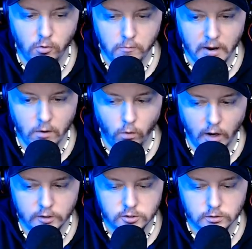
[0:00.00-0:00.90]
might
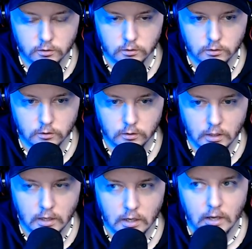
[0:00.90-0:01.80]
watch,
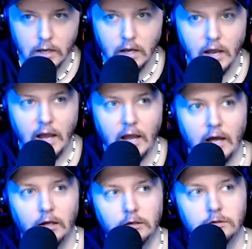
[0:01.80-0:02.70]

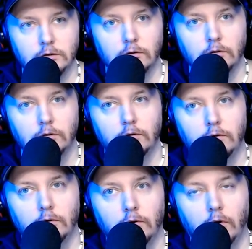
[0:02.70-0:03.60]
and
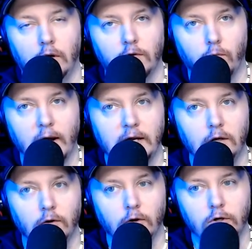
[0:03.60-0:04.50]
on the
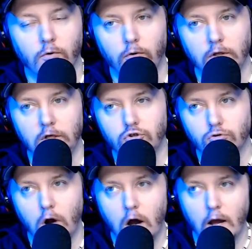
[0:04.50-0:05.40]
regular, you're only
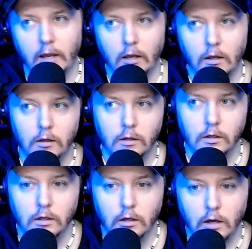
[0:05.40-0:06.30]
drawing
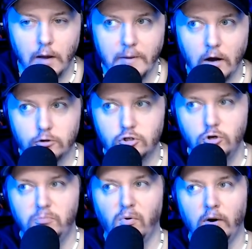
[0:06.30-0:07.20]
about
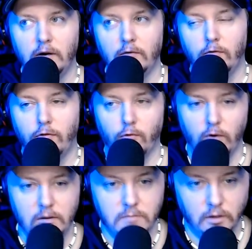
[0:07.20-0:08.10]

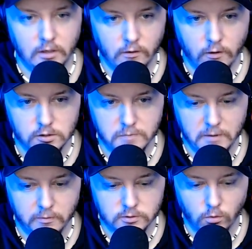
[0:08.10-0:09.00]
2.3 million of those
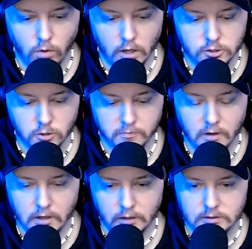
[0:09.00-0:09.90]
people to watch your
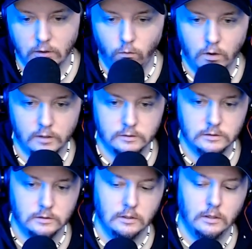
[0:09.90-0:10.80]
product at
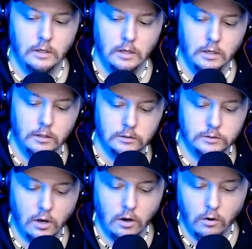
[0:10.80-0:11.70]
once.
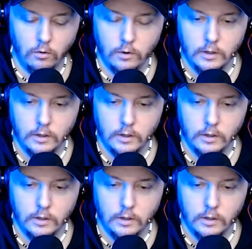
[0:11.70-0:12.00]
So,